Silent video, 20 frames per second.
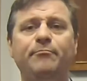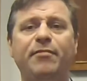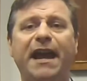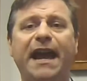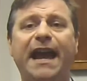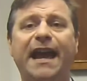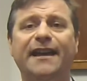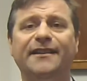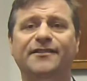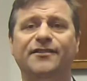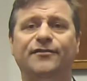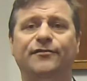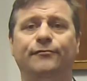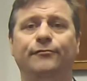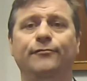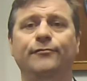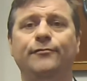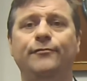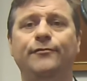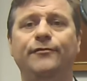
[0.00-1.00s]
pass
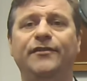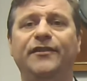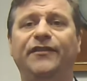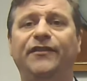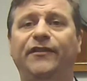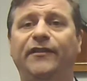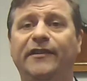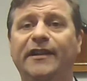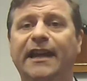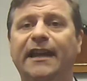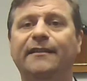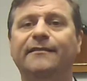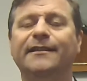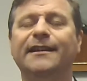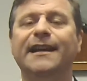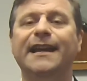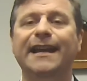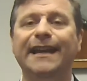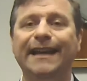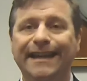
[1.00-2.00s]
through the slit
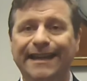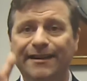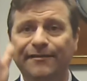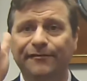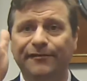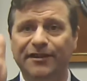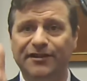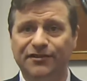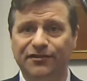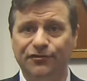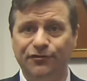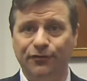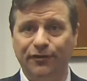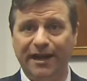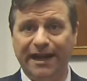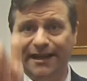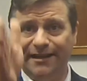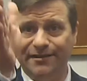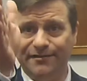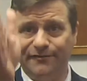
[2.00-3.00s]
if its
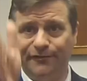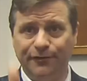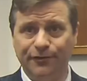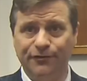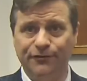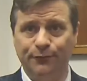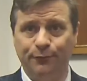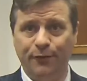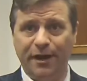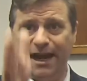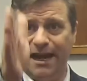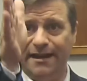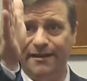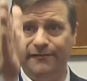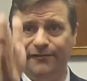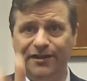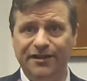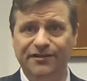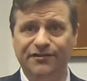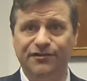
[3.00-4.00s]
transverse
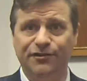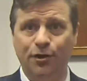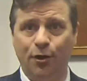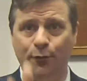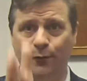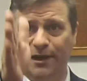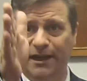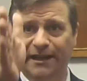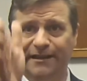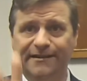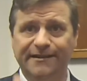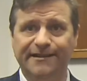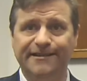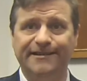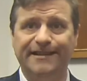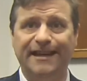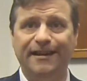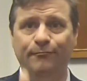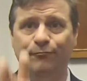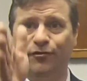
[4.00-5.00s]
wave is going in the
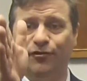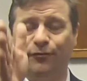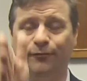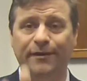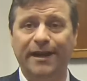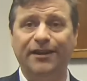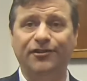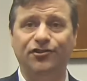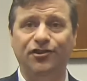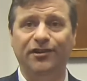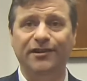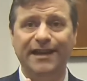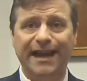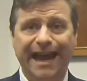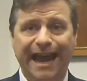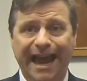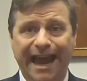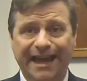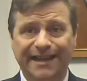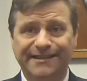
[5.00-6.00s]
same direction
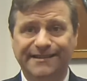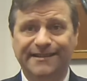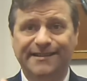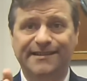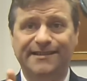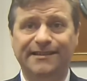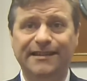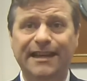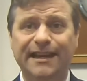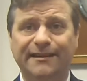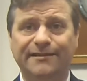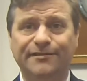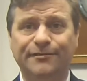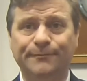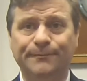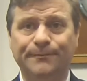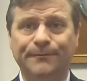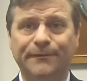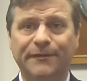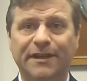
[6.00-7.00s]
as the slit.
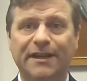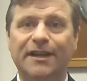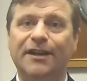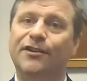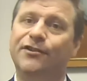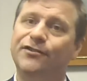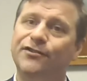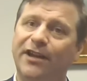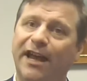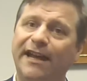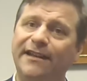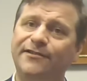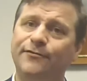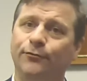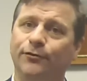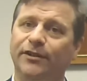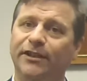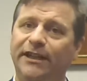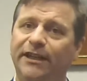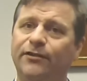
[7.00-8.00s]
So that's
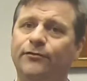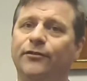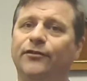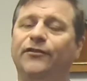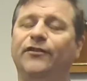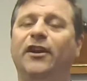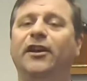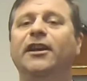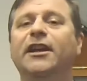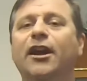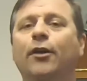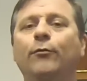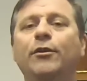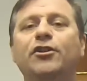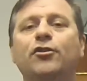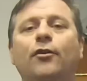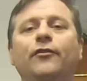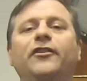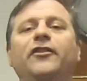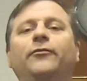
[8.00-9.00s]
really interesting. We
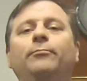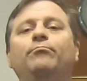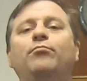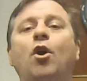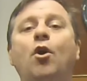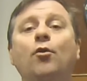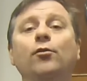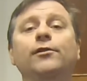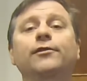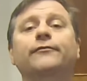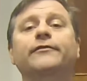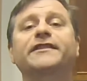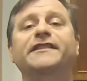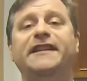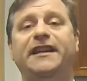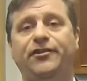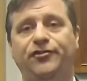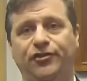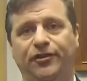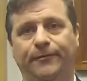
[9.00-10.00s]
call this
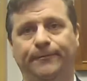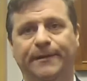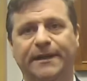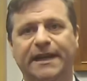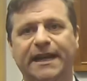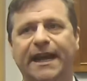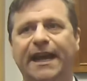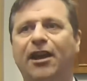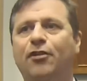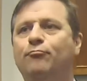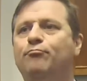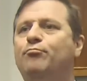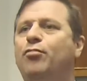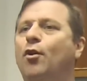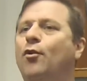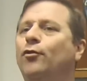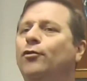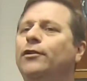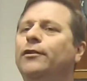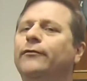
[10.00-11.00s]
polarization. And
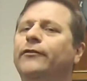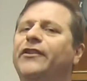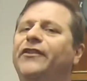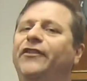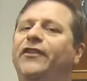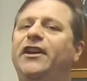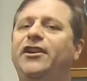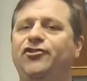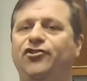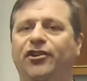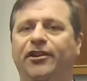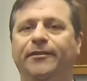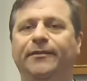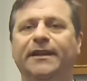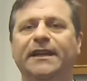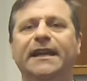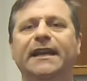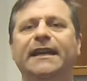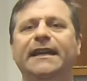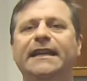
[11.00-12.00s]
polarization
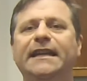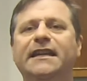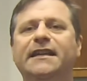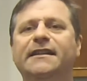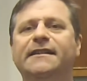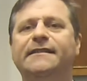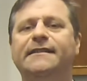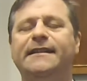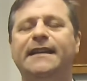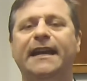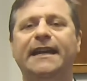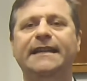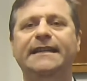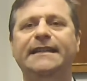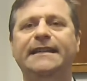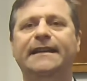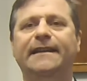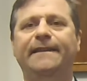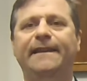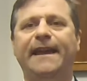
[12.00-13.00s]
is the
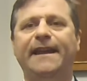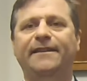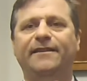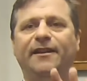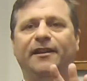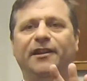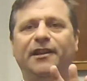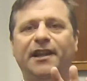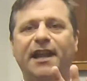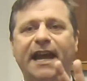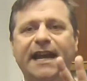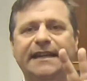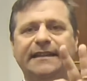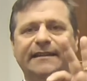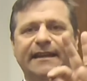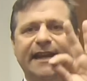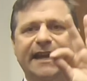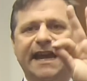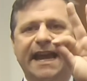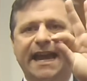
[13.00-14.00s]
idea that the
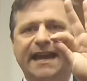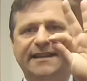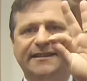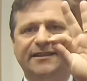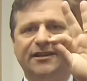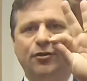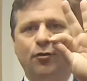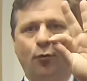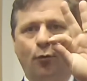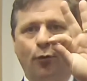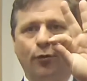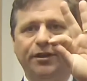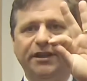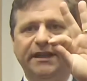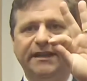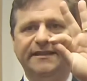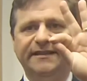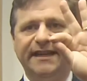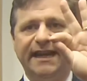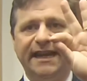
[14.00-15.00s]
light has an
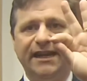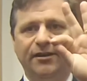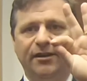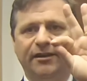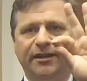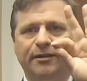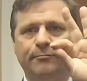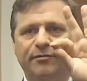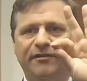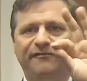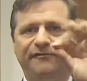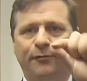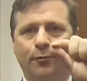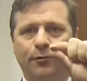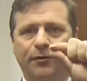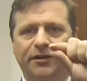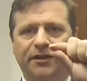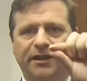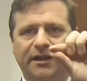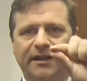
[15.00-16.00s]
orientate can be
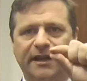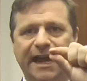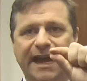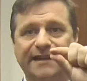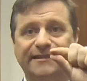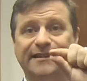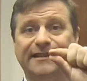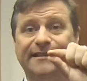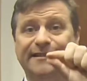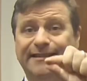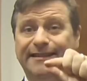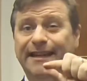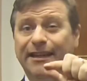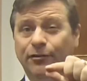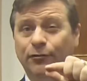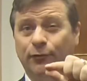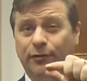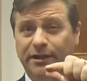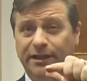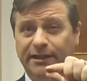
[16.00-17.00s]
for can, has a
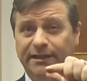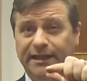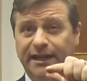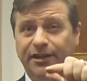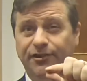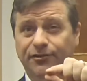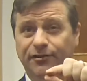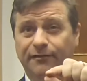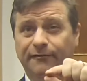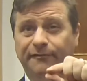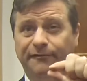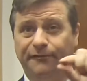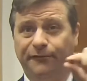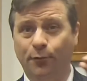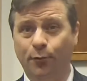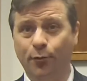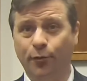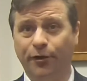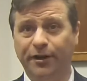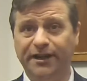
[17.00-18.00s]
distinct orientation
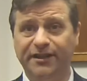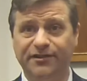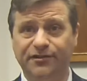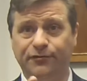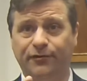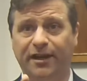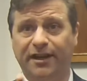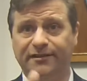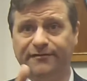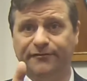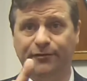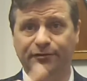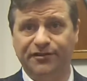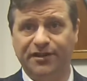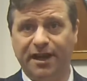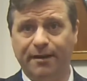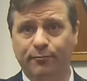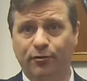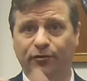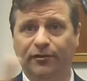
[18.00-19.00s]
for its transverse
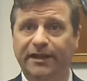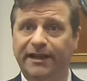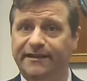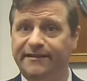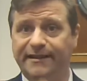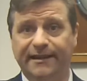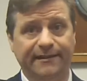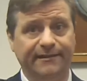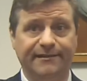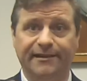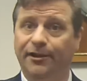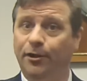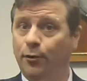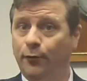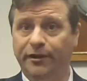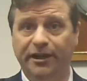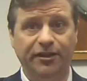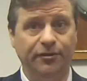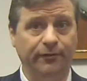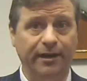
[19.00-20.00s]
component. Like I said, it can
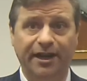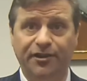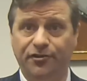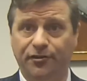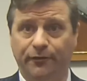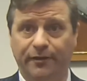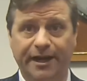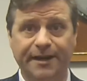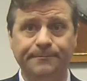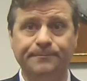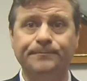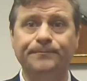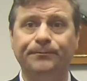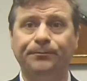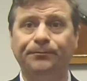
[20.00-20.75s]
go any direction, right?